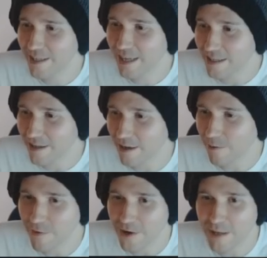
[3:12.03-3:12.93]
she has like
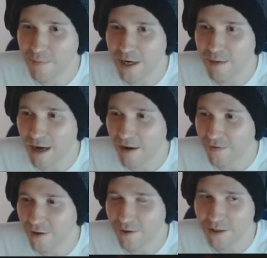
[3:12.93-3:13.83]
a really big
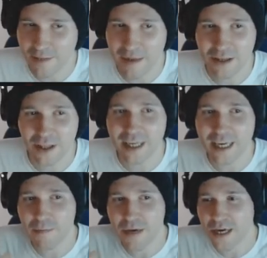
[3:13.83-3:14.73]
mouth too. She's about to like
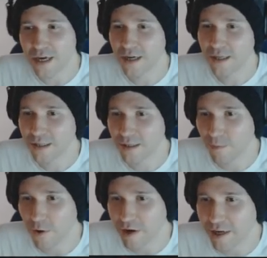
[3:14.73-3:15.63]
eat me. This is
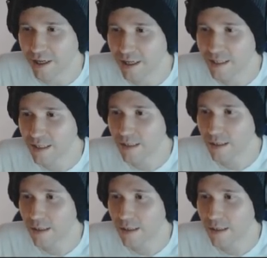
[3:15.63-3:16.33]
worrying. I